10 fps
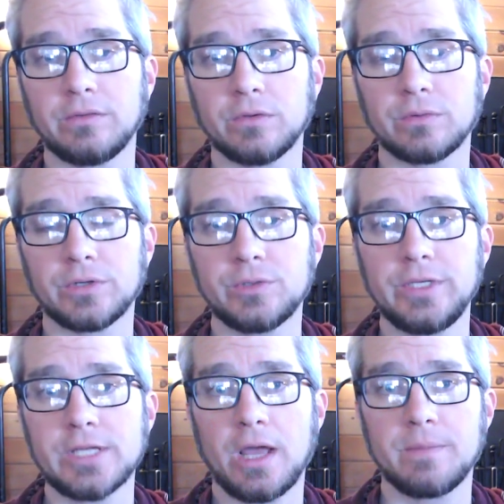So retreat
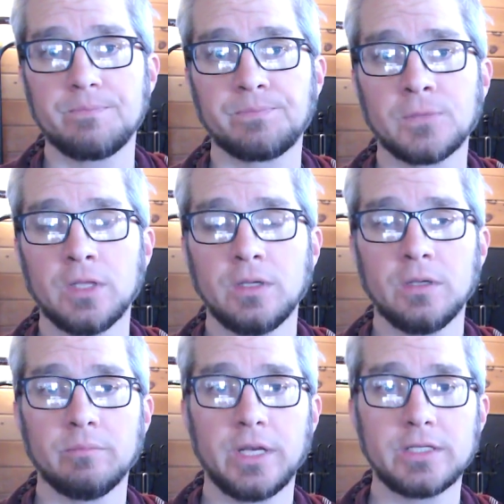time,
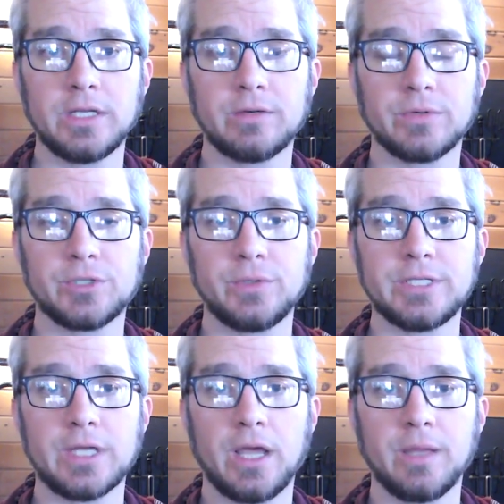meditative retreat
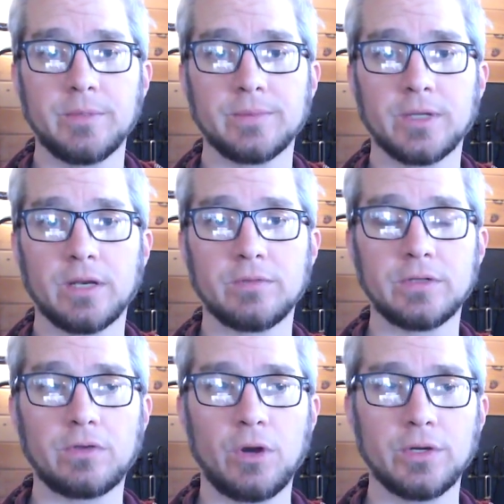time, and kind of
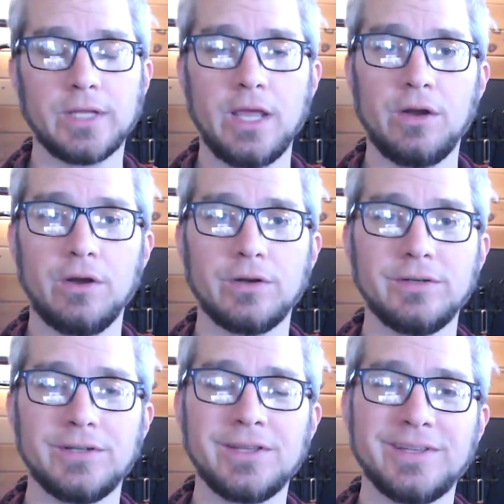this heart care,
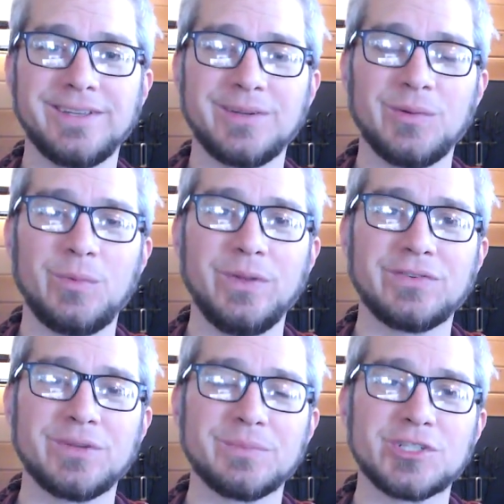
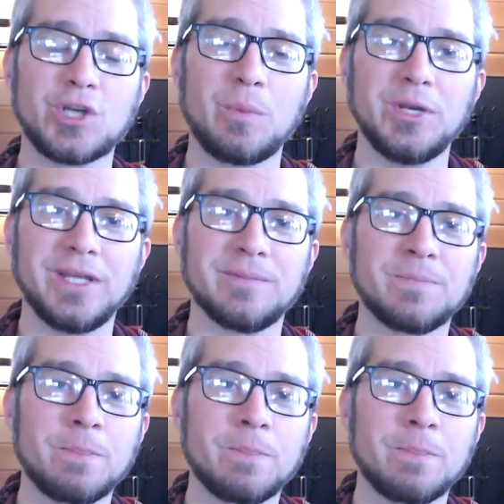wisdom sharpening